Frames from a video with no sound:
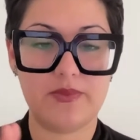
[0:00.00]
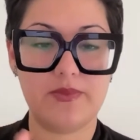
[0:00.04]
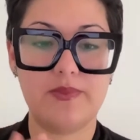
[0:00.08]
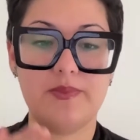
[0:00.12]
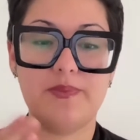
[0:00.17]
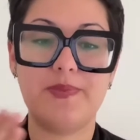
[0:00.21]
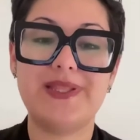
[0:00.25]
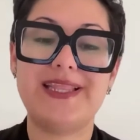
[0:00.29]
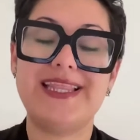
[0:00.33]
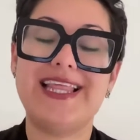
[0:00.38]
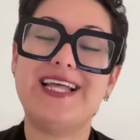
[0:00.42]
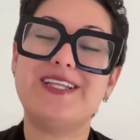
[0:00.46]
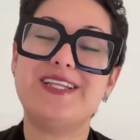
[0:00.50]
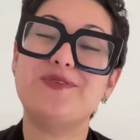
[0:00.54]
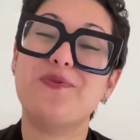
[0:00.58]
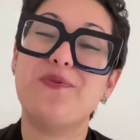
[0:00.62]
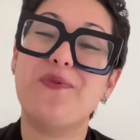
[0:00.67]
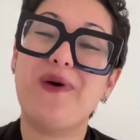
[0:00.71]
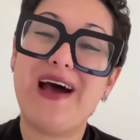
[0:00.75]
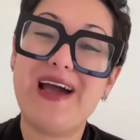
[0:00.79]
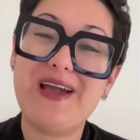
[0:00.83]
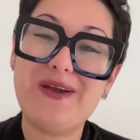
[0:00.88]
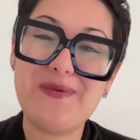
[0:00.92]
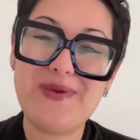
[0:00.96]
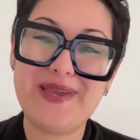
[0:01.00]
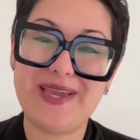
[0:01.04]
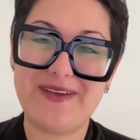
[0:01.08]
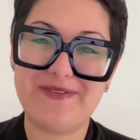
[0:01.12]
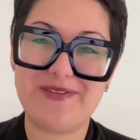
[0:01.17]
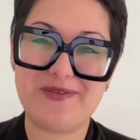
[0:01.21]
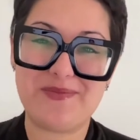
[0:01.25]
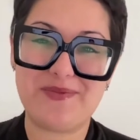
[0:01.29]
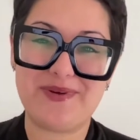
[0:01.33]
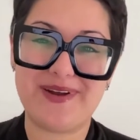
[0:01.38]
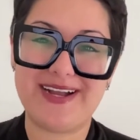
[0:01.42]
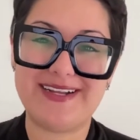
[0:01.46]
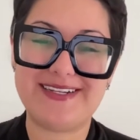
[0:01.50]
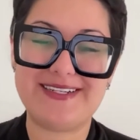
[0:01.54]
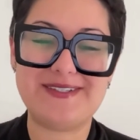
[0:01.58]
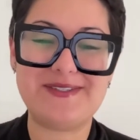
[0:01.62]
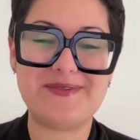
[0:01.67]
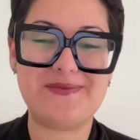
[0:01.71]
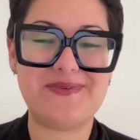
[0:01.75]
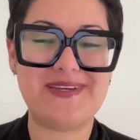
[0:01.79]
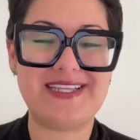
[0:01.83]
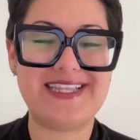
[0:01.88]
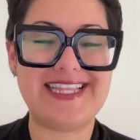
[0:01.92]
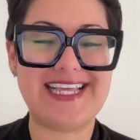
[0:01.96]
But that's why we have to practice
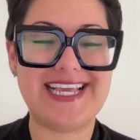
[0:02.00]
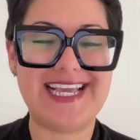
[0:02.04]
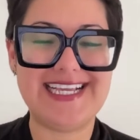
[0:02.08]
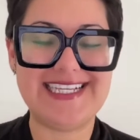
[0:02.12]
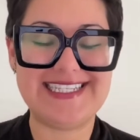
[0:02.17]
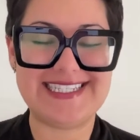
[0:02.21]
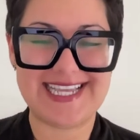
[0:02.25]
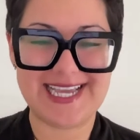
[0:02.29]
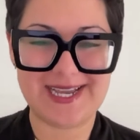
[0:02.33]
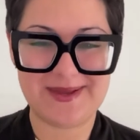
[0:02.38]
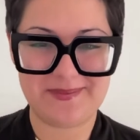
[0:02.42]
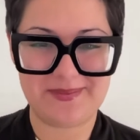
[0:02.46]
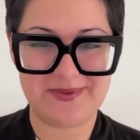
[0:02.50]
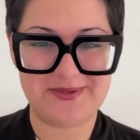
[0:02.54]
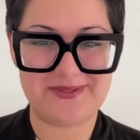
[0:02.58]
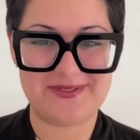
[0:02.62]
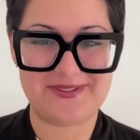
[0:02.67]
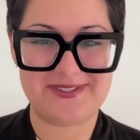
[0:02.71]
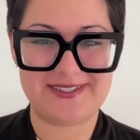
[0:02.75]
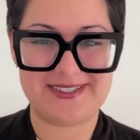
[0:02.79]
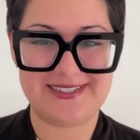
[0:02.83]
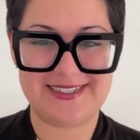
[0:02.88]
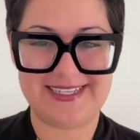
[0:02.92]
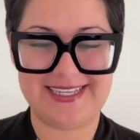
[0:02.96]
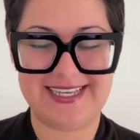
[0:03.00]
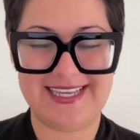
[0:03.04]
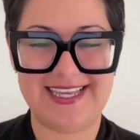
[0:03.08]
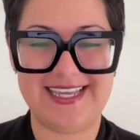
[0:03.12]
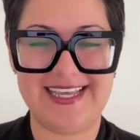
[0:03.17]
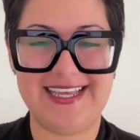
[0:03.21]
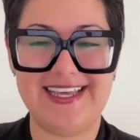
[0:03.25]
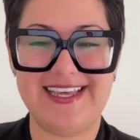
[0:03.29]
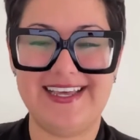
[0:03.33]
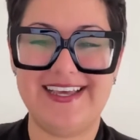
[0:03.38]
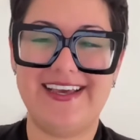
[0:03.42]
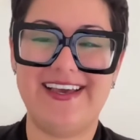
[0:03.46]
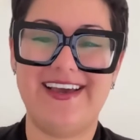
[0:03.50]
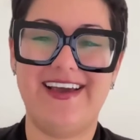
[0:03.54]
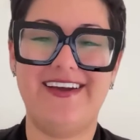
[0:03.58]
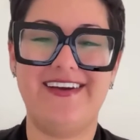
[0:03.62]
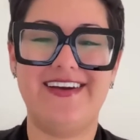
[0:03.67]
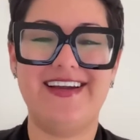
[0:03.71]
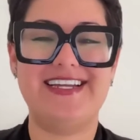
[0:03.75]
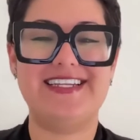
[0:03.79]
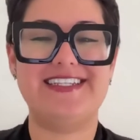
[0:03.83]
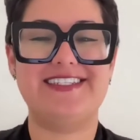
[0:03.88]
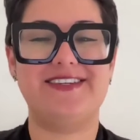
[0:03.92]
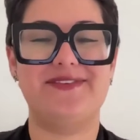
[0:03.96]
with examples. All
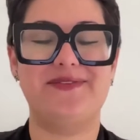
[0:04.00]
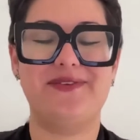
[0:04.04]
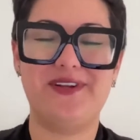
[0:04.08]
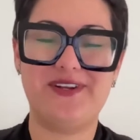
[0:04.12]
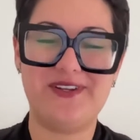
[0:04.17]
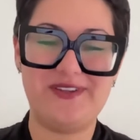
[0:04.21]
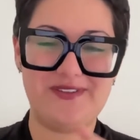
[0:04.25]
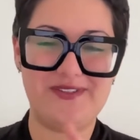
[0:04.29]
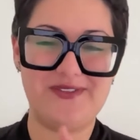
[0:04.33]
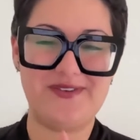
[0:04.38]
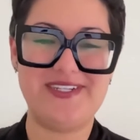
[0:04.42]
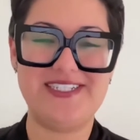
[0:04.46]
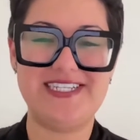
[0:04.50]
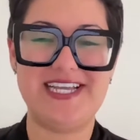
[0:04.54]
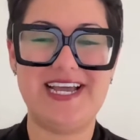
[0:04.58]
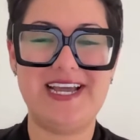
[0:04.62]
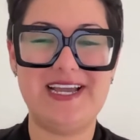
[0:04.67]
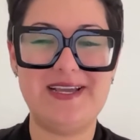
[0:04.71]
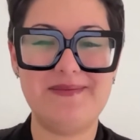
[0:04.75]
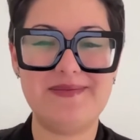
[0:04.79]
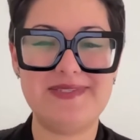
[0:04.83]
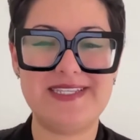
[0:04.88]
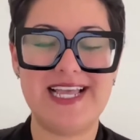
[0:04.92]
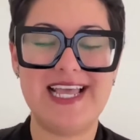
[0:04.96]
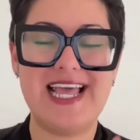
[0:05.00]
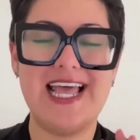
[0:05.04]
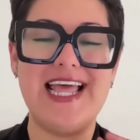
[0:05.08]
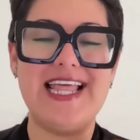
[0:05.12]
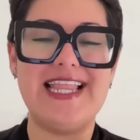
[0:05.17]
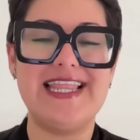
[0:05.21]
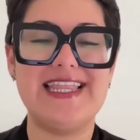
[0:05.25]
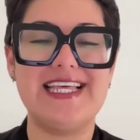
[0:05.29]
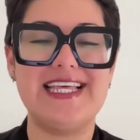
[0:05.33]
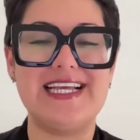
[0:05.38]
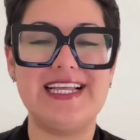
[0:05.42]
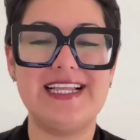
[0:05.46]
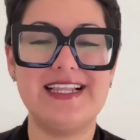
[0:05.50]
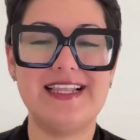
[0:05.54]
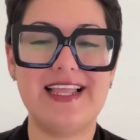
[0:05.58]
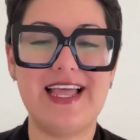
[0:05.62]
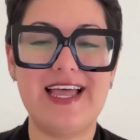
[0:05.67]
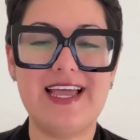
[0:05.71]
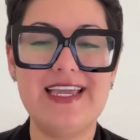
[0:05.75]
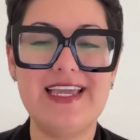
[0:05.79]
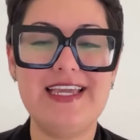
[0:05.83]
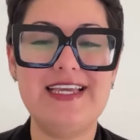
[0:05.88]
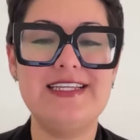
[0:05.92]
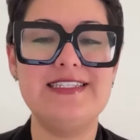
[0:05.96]
right, so we're going to do it 3 times. The
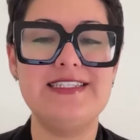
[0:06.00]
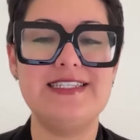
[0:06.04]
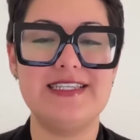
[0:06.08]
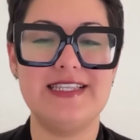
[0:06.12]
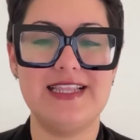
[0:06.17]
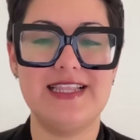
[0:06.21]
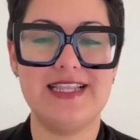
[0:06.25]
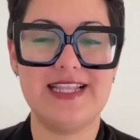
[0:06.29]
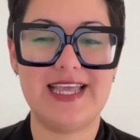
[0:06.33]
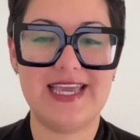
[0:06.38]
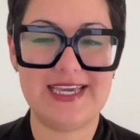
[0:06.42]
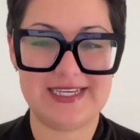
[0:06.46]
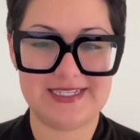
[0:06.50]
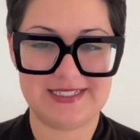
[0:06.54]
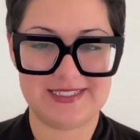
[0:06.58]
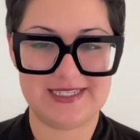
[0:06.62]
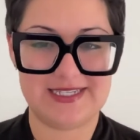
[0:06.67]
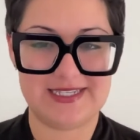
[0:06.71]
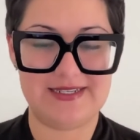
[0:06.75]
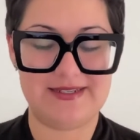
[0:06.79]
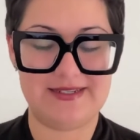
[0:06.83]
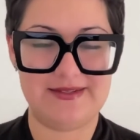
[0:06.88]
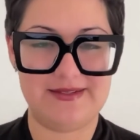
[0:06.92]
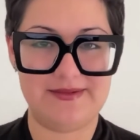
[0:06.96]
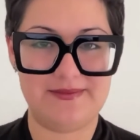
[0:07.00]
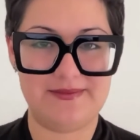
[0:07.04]
clients liked it.